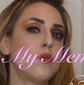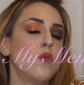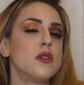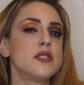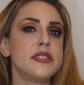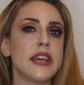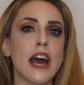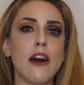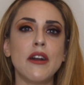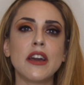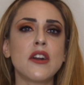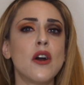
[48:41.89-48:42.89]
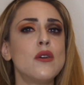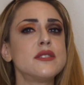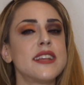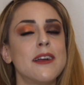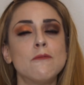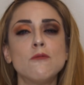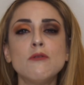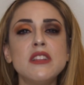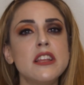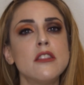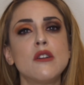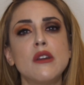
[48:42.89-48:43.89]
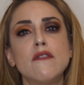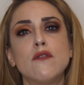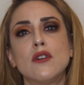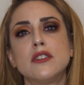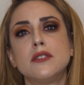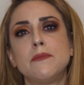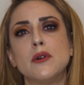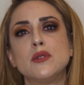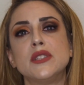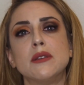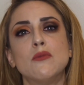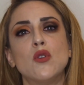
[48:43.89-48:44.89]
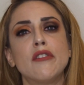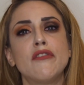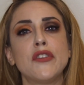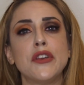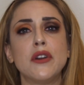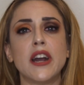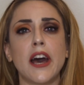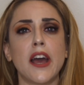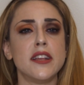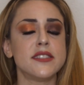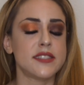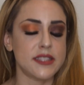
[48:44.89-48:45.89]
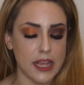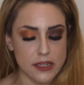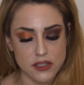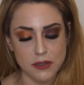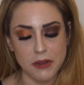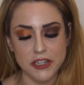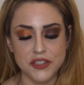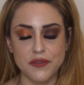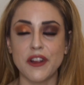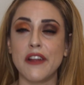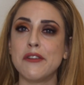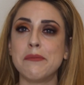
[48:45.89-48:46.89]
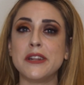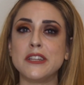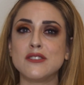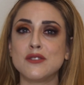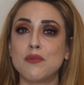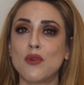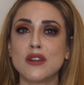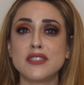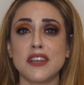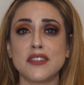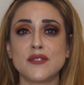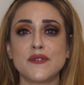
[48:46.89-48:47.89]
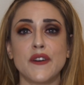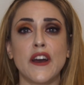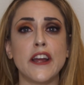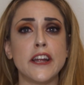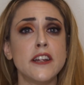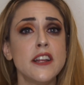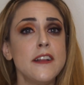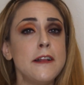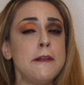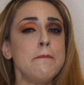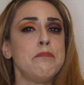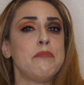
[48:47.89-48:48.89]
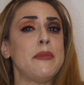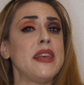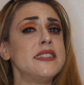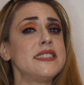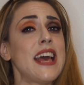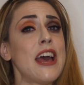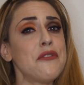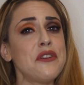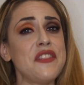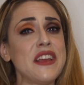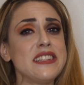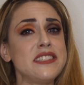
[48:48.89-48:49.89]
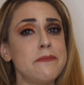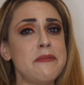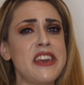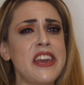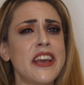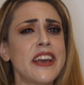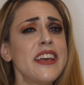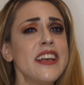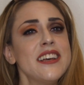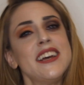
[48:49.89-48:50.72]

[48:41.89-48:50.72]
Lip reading: We'll see how it goes. I'm really looking forward to posting more for you guys. Thanks so much for everybody's support thus far. It means everything to me.